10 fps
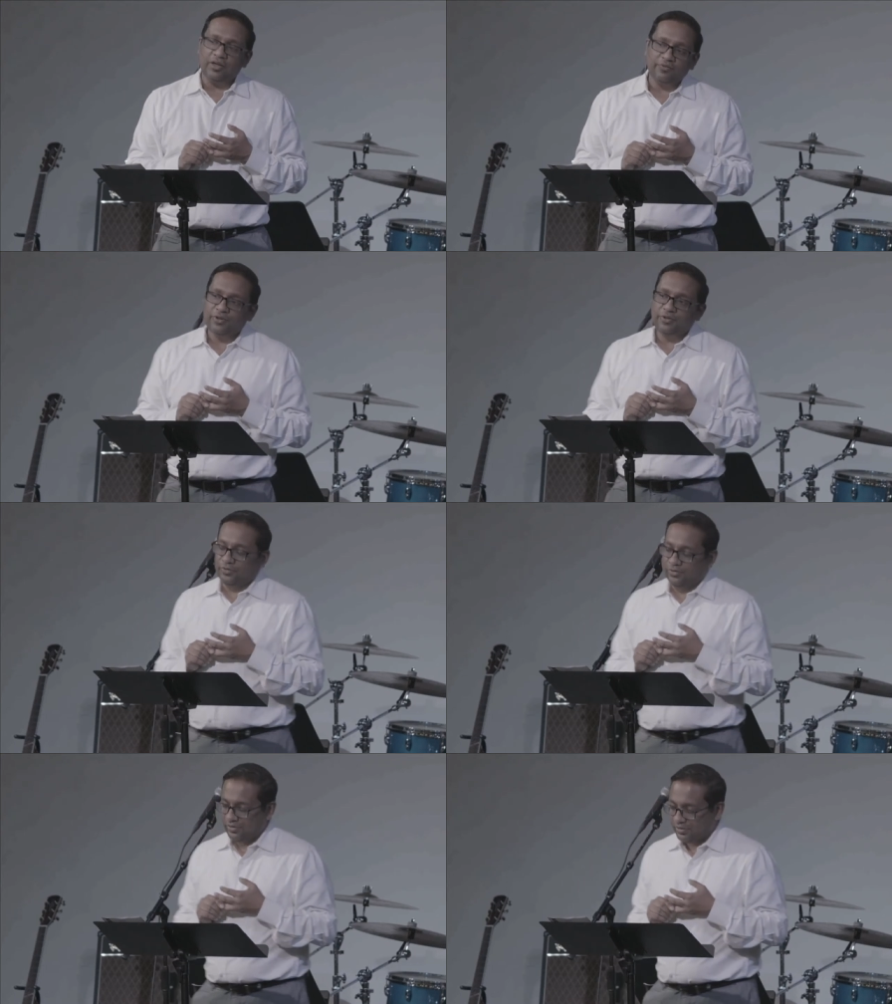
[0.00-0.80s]
have
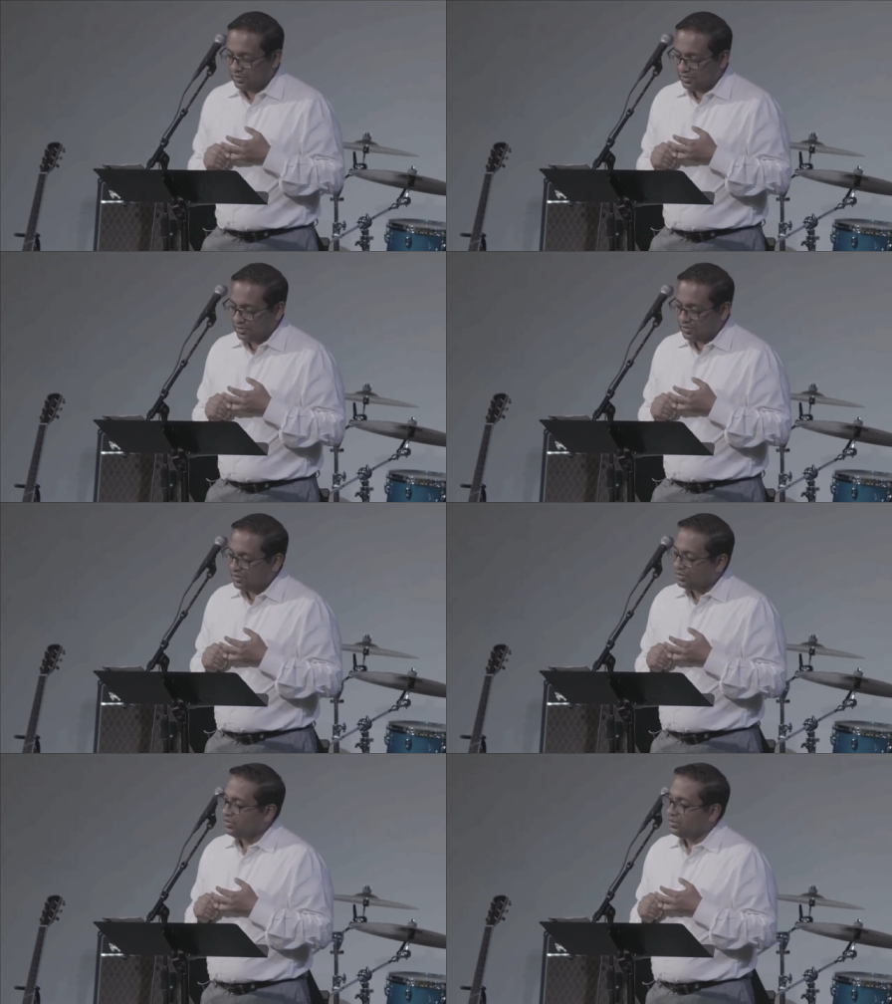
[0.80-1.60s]
you
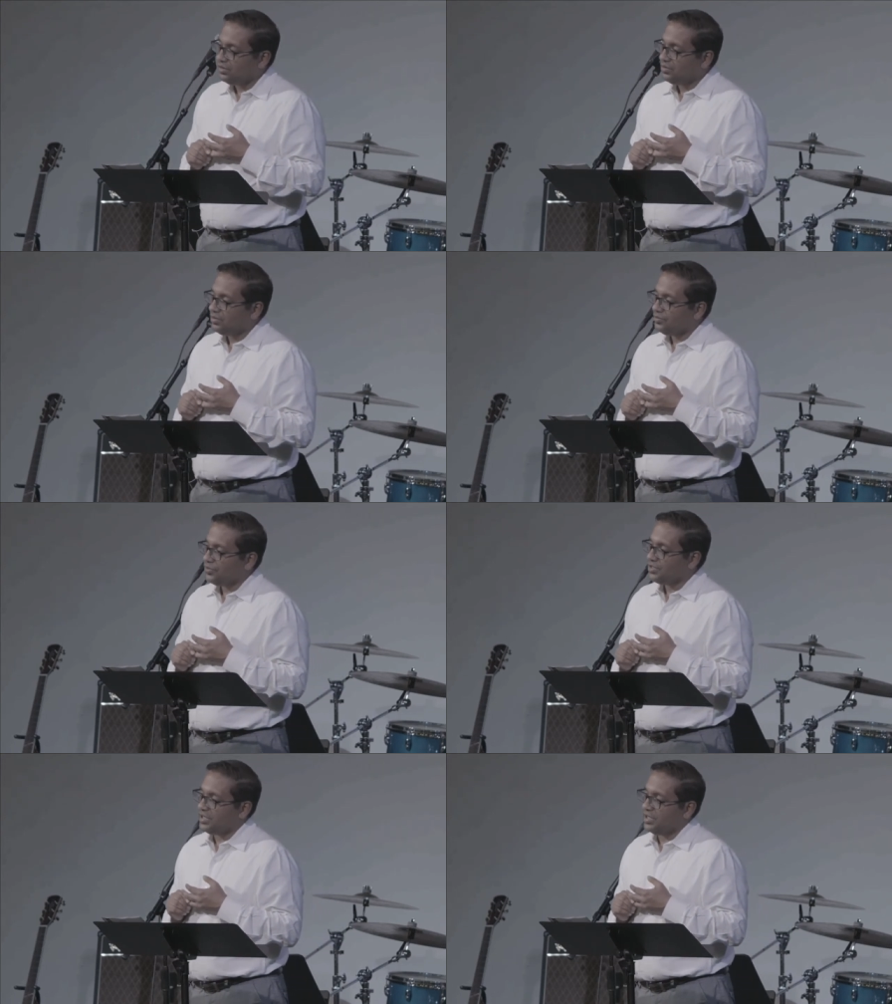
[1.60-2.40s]

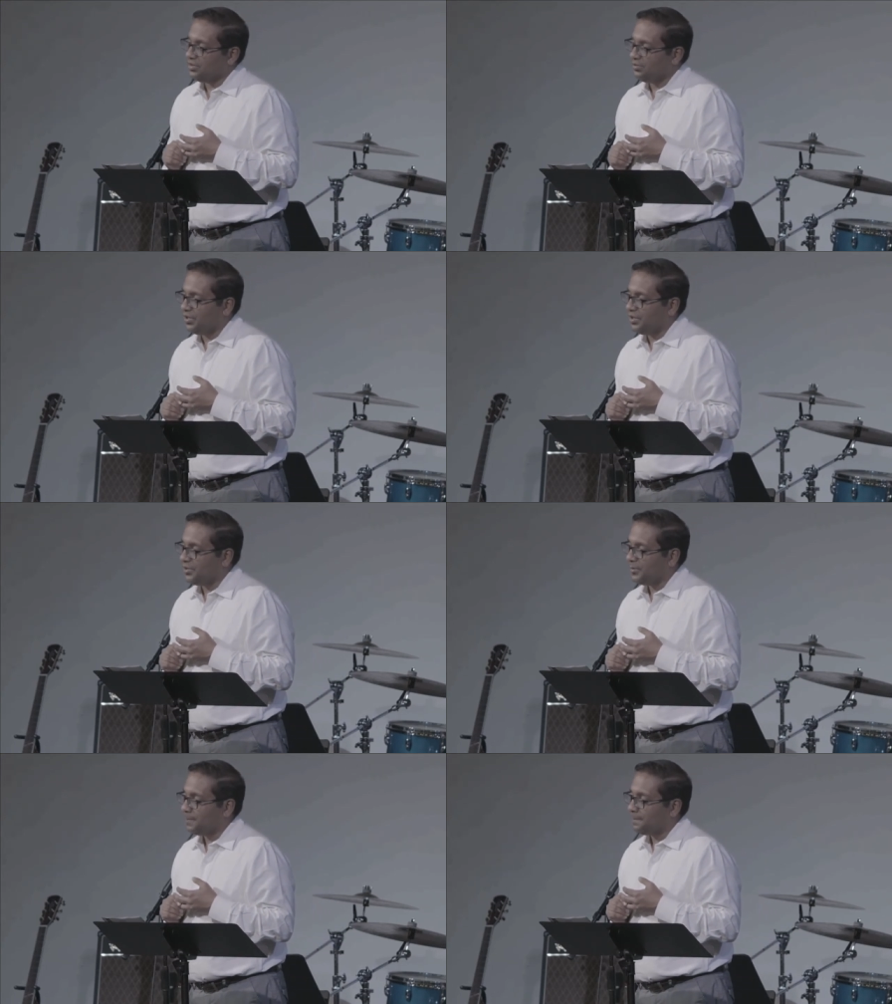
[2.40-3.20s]
forsaken me?
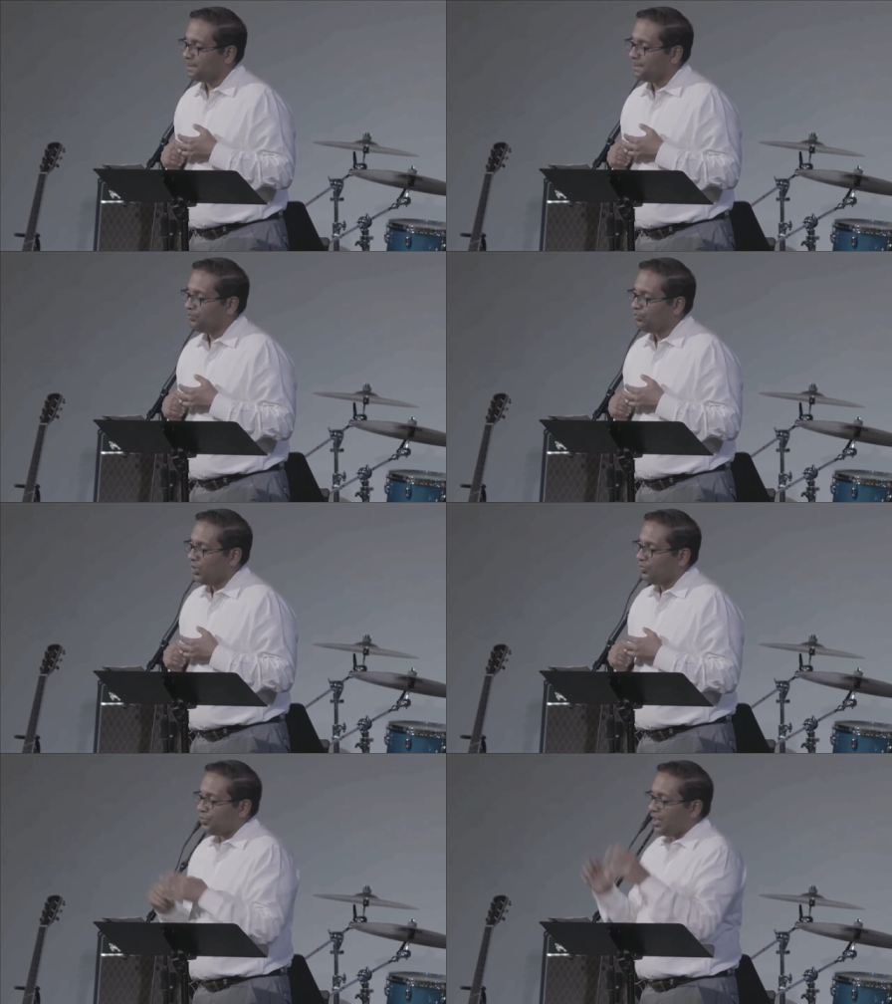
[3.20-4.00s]

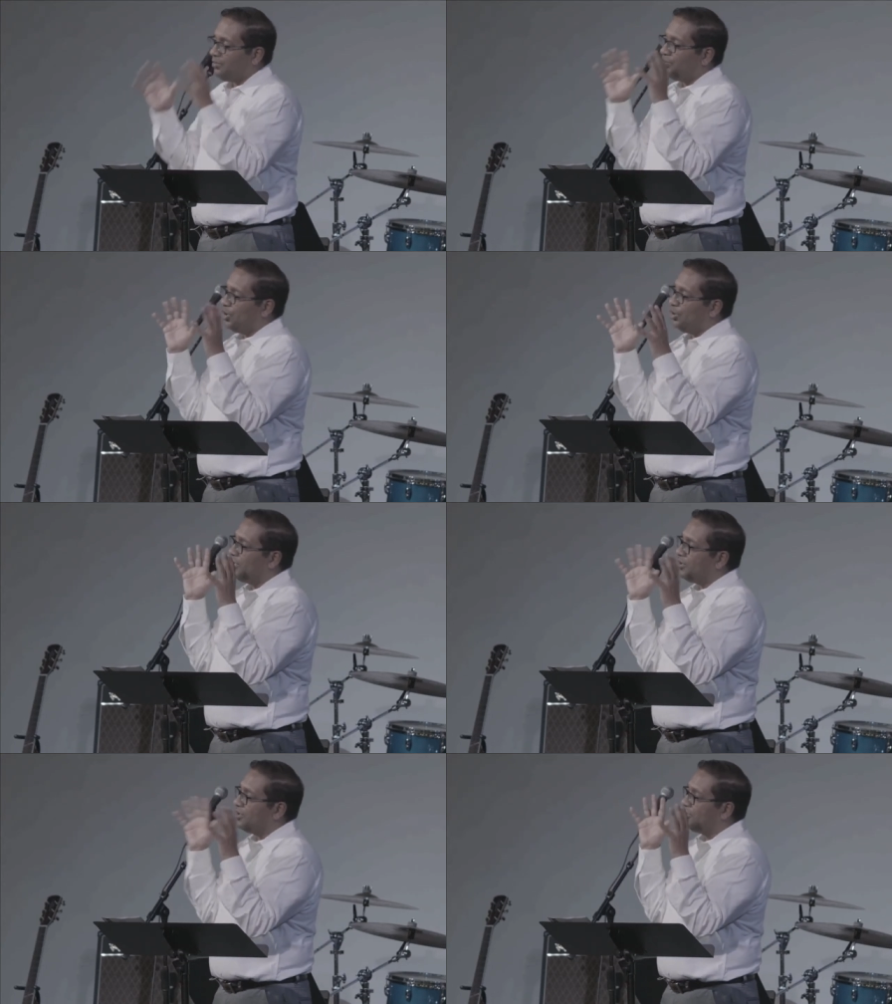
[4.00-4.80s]
For that
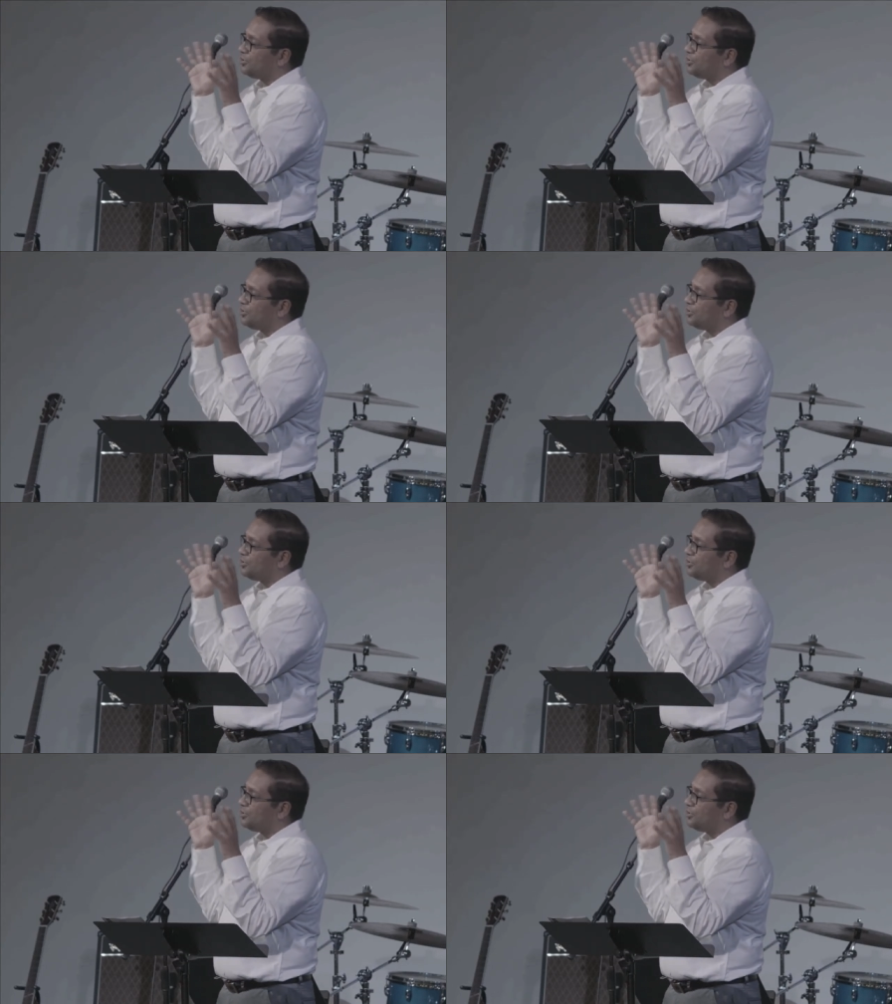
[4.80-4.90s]
moment on the